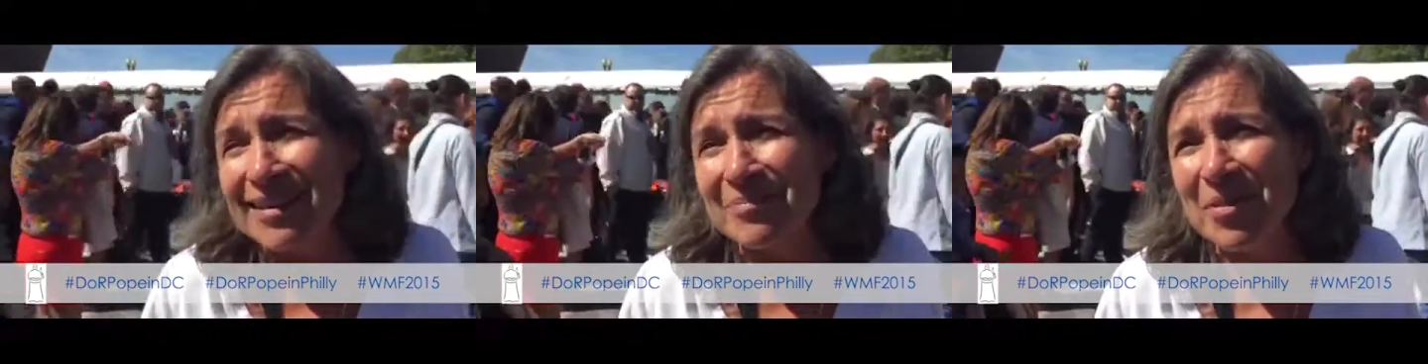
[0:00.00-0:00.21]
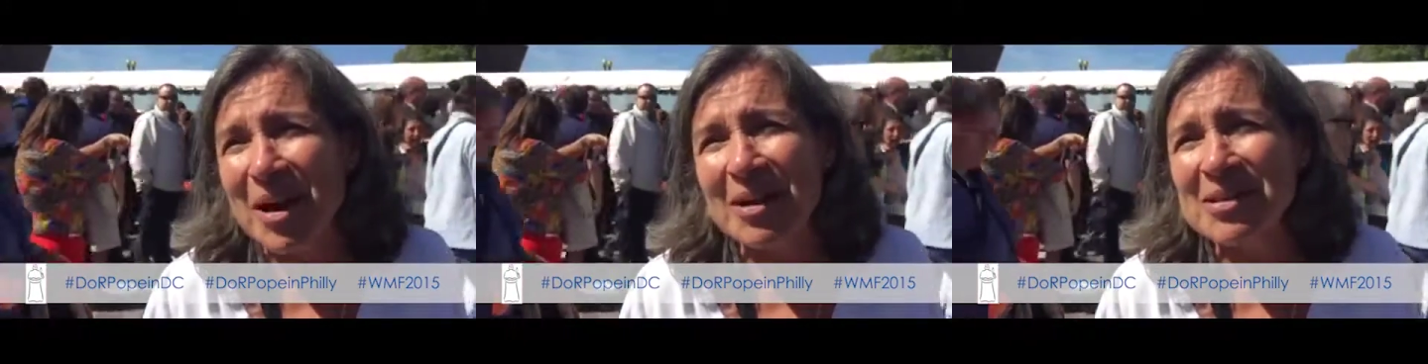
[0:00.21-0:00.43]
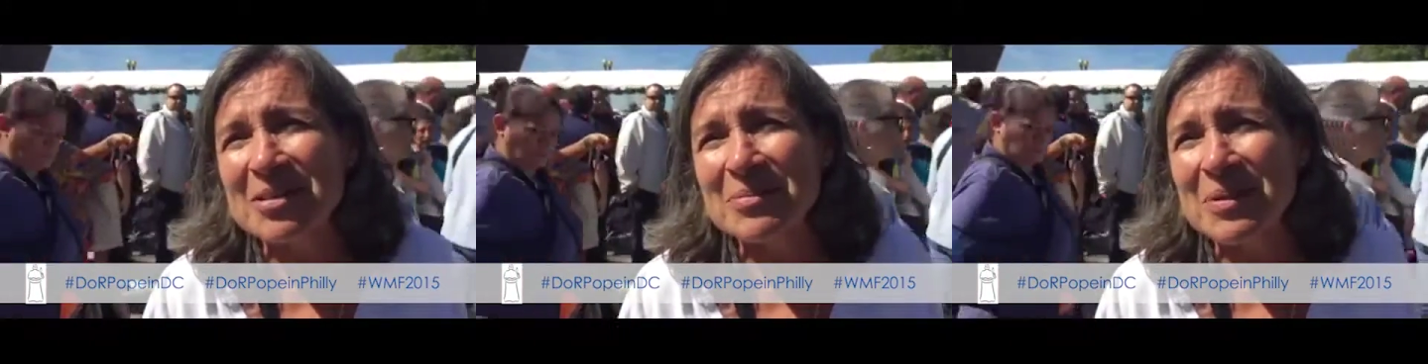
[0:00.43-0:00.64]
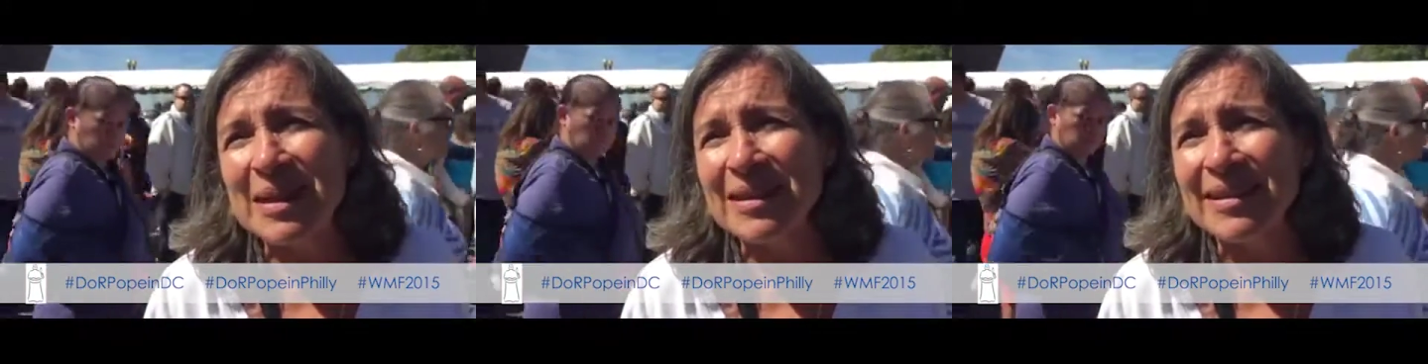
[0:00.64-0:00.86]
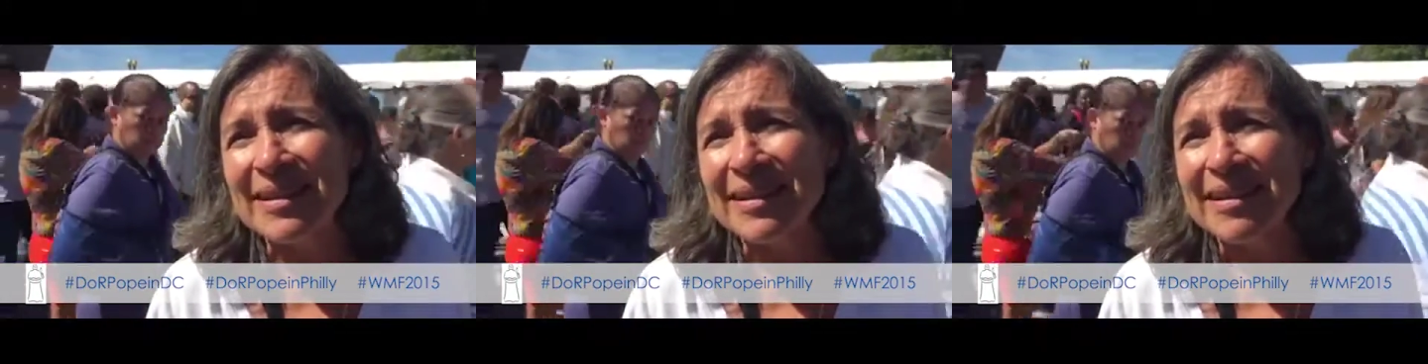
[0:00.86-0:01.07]
I'm proud to be
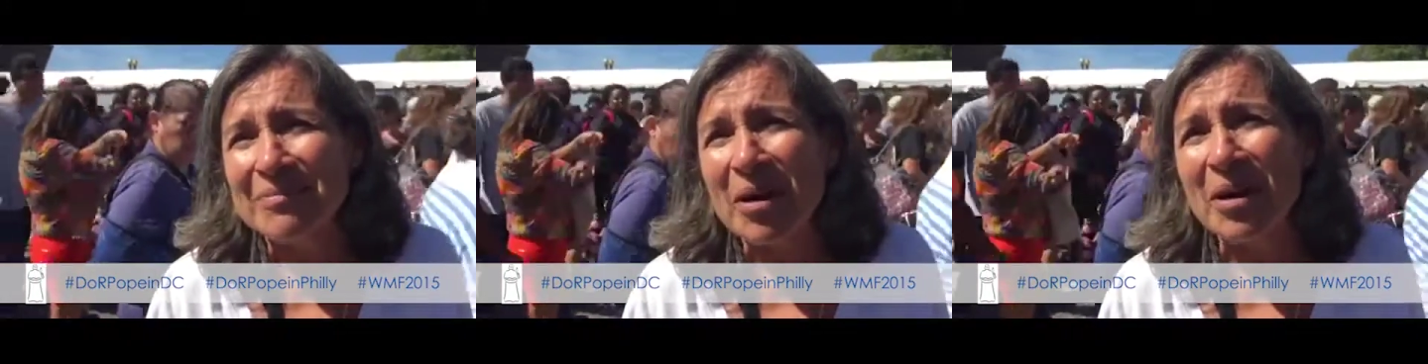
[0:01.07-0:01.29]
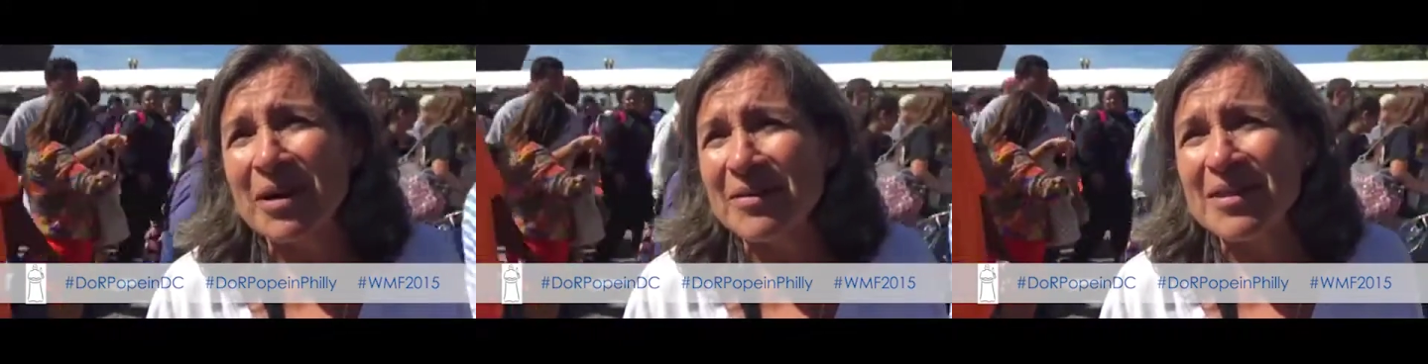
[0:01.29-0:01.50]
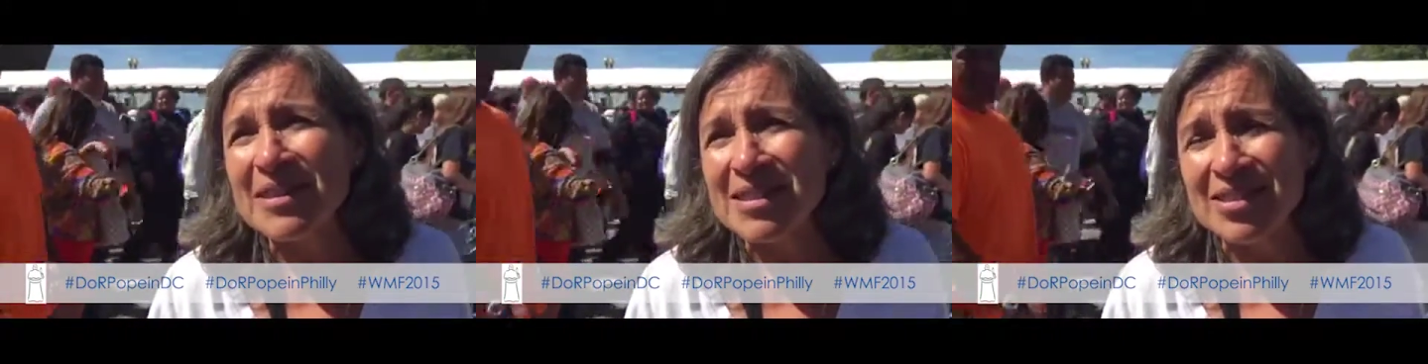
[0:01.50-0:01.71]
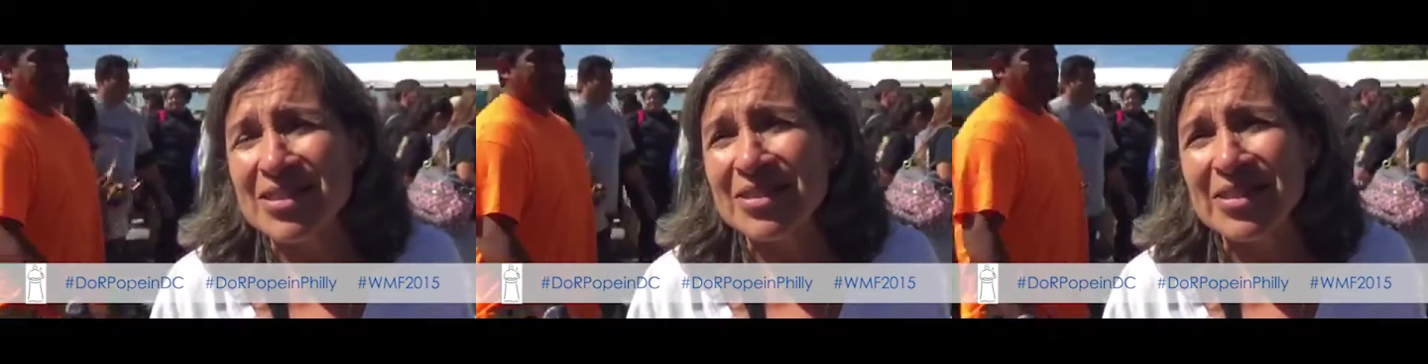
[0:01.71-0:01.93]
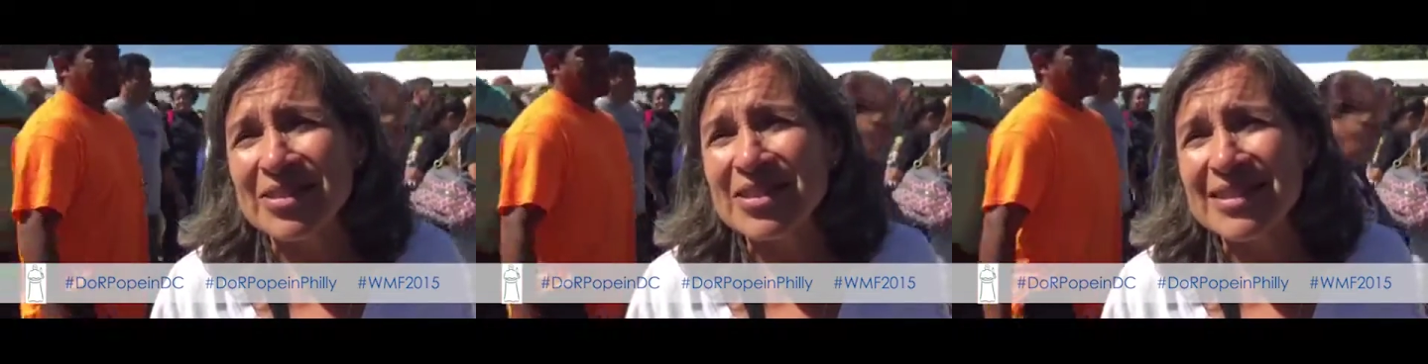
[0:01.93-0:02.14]
part of this
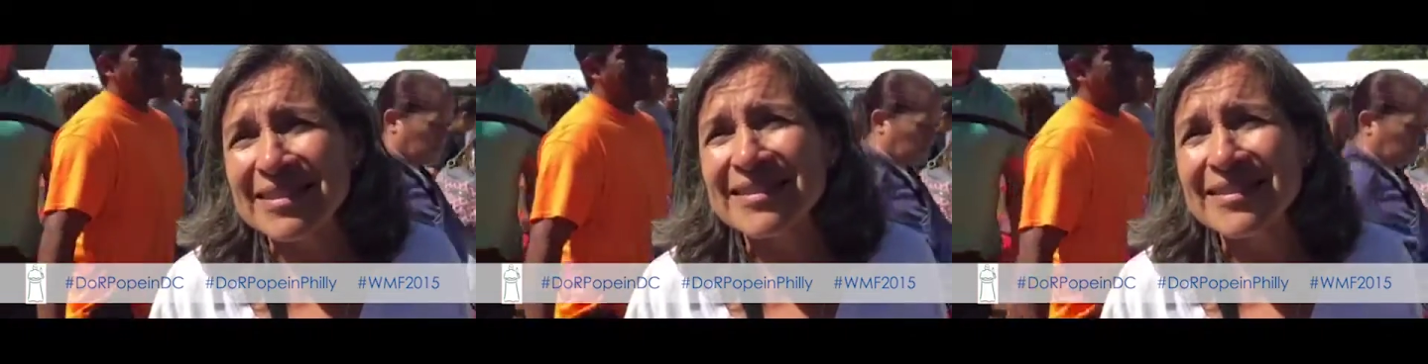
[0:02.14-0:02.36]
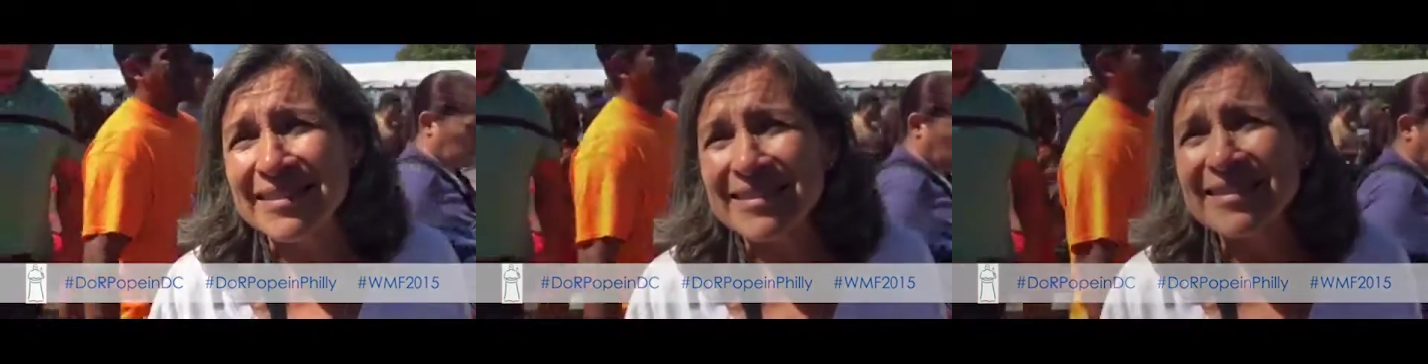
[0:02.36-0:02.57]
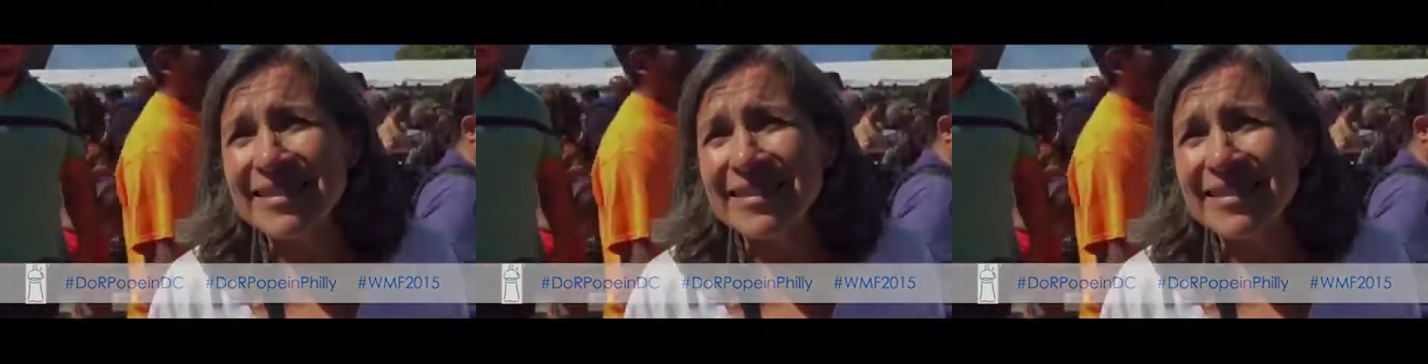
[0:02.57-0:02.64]
church.